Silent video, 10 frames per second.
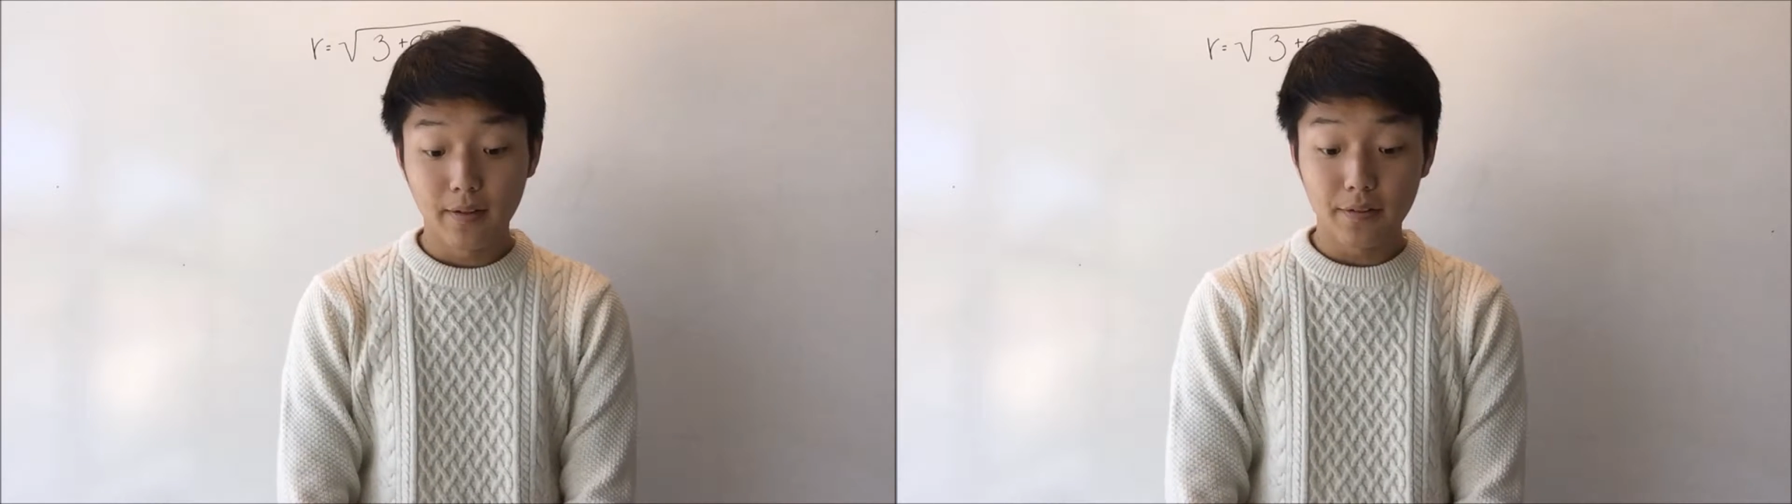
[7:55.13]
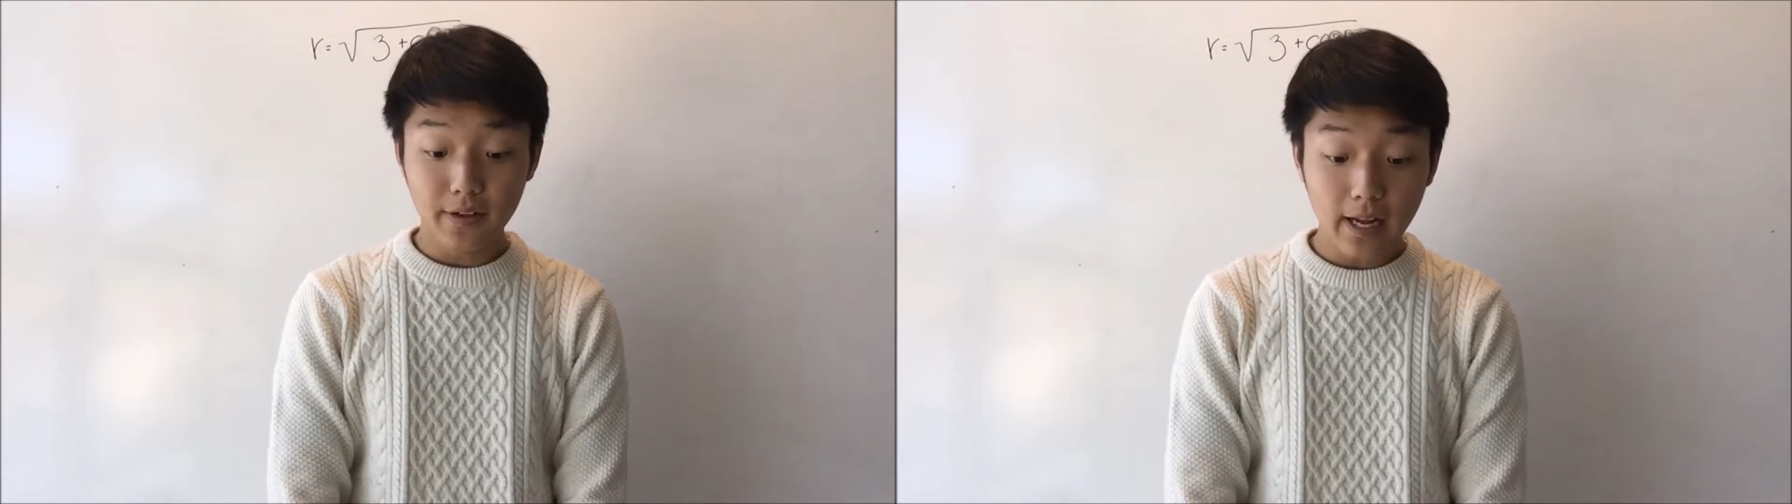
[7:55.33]

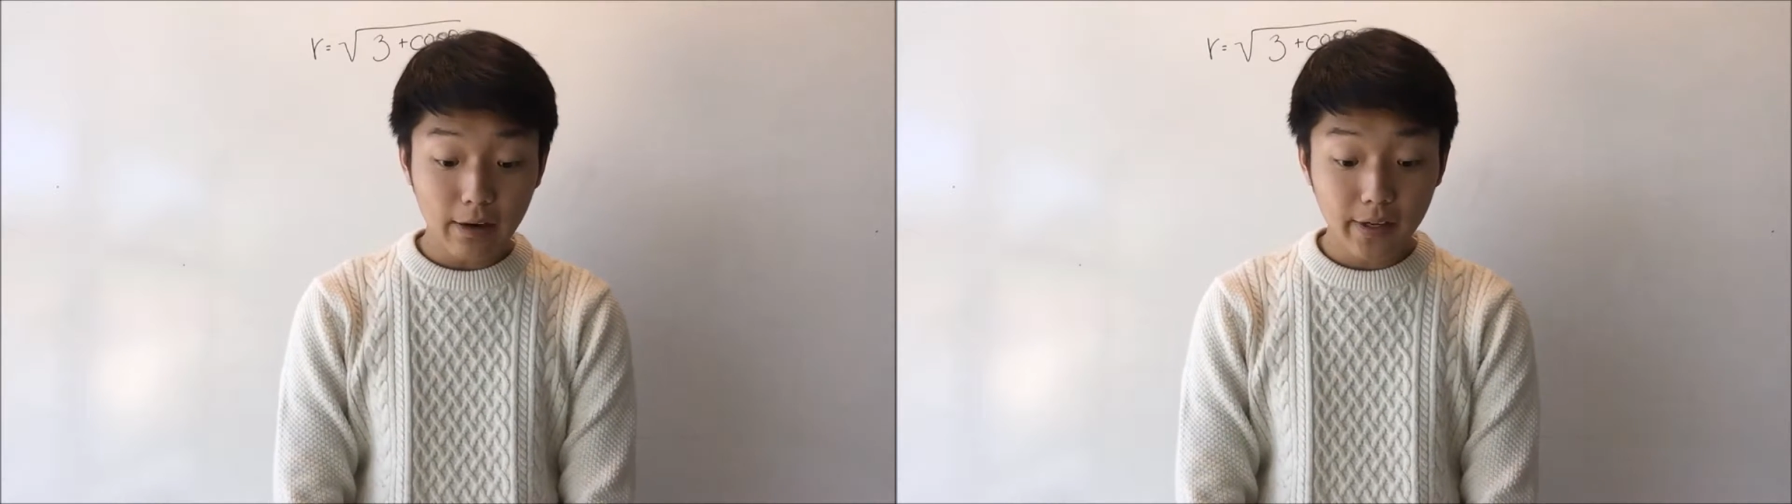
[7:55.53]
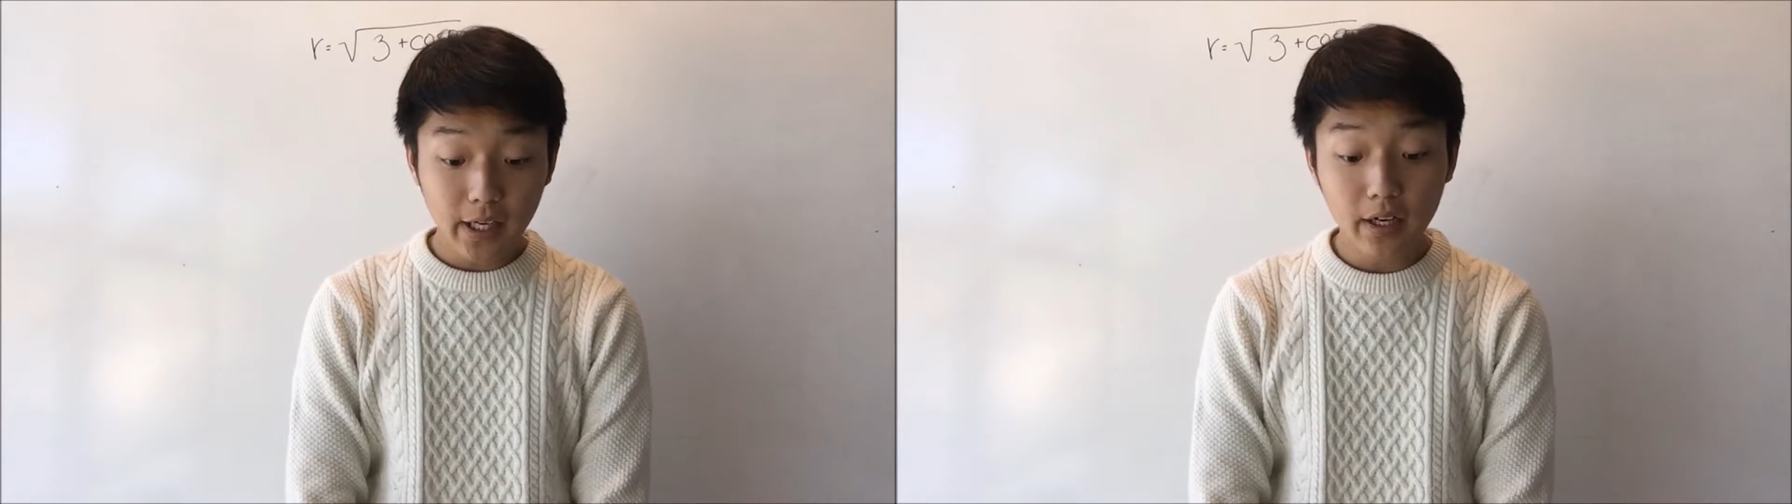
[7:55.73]
the
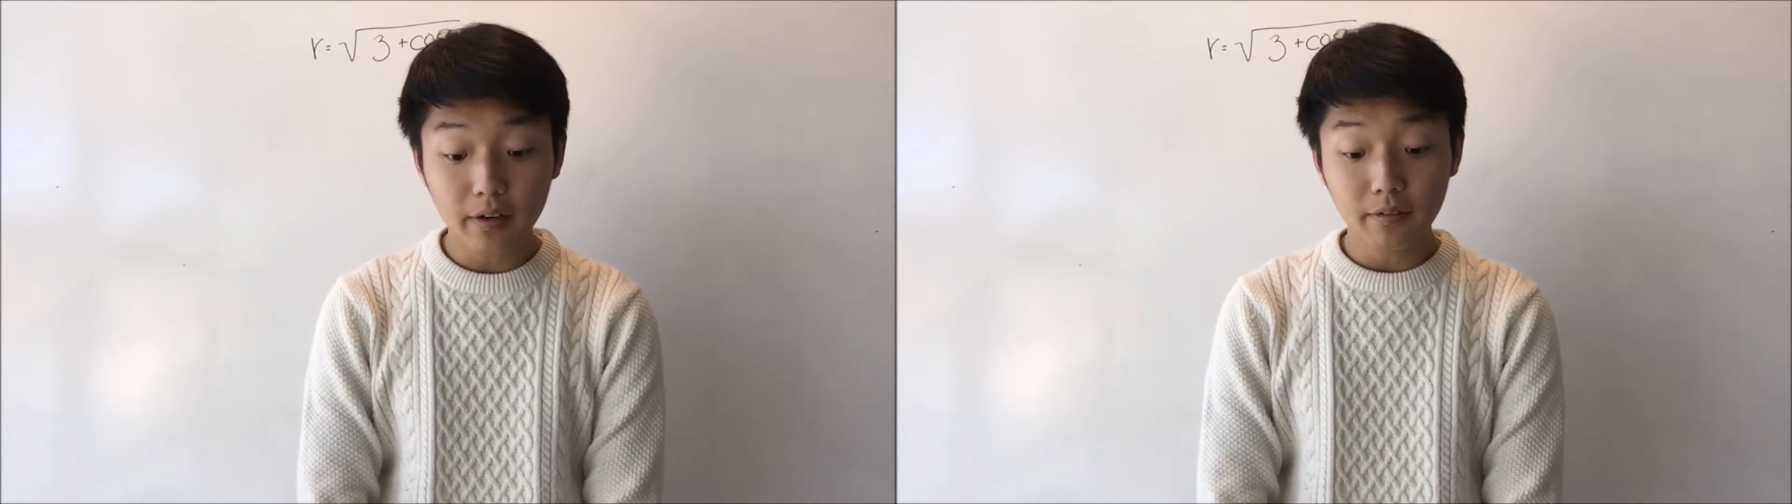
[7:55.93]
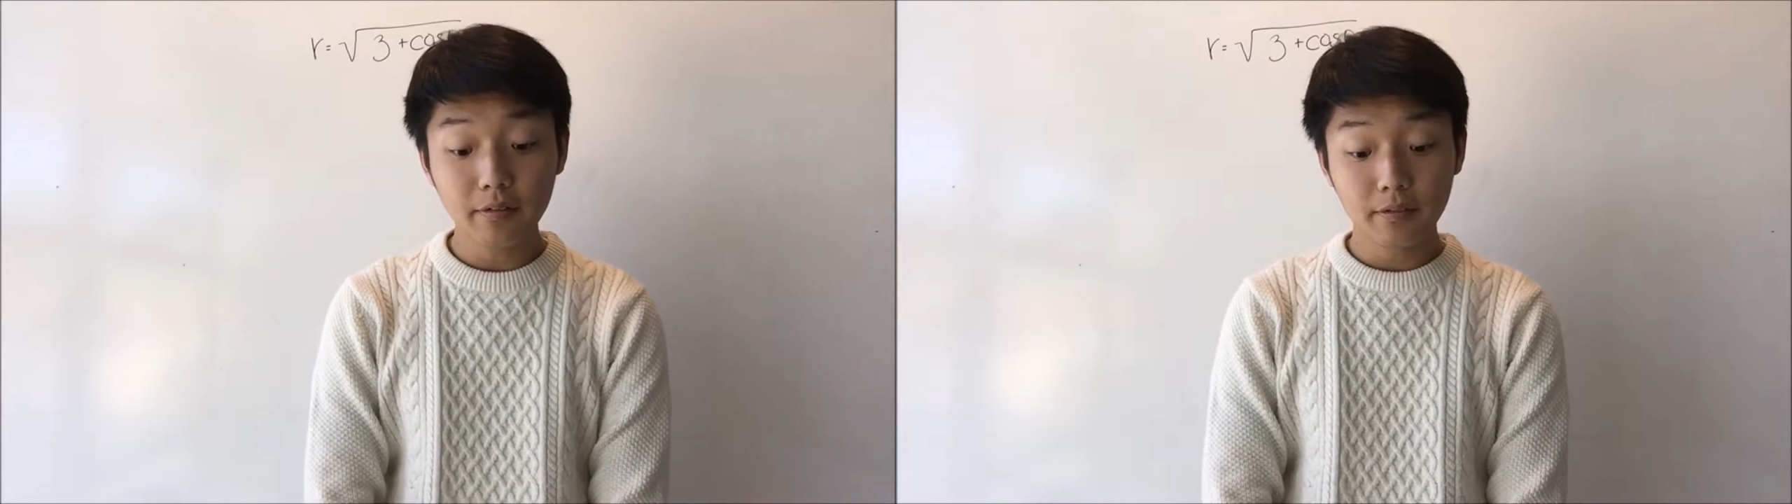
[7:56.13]
area
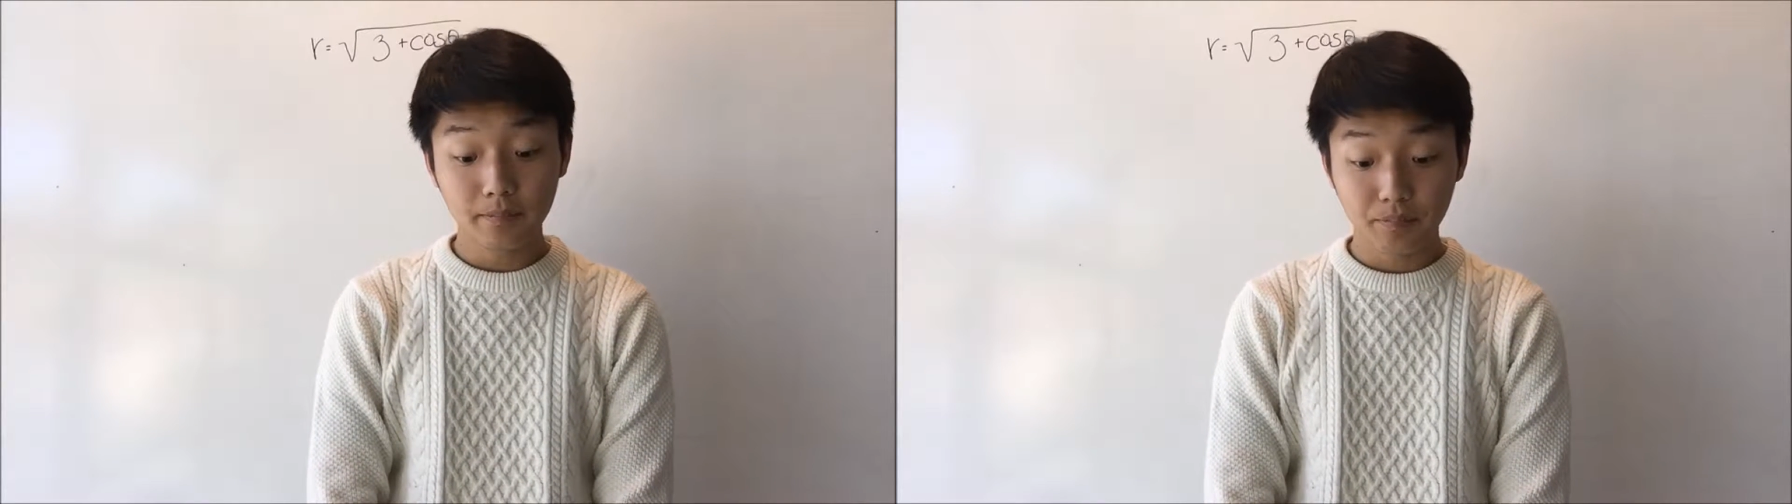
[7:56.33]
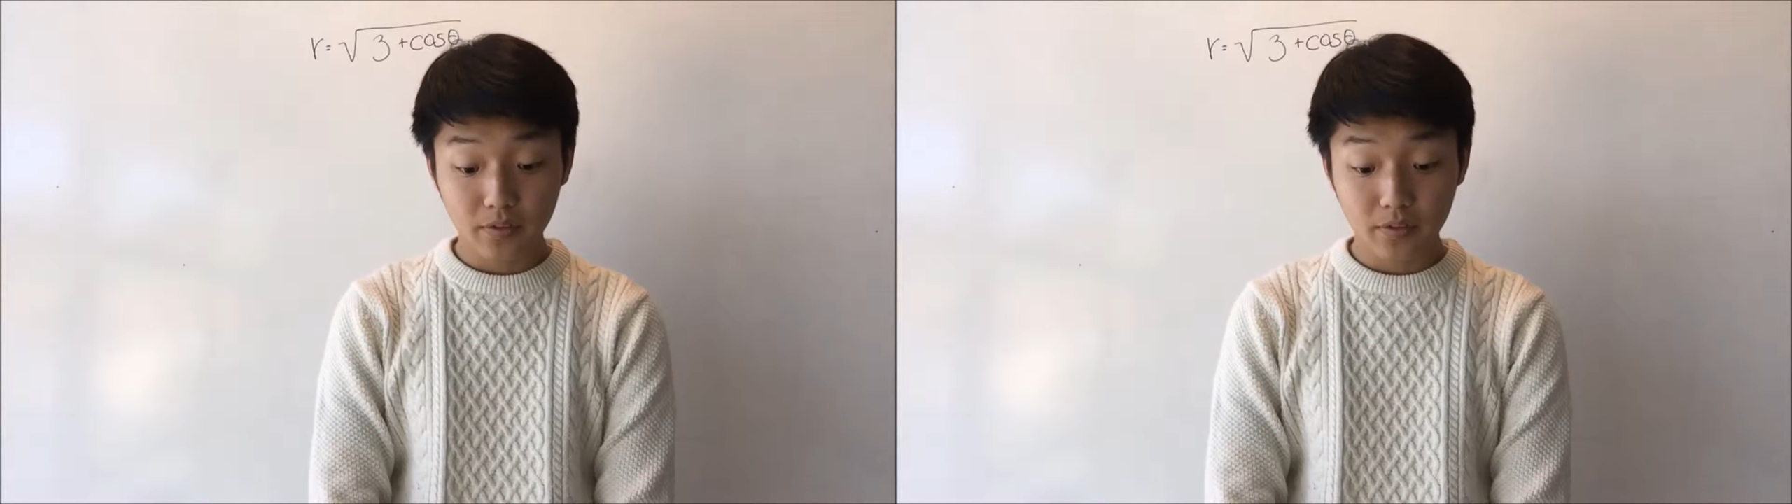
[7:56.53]
of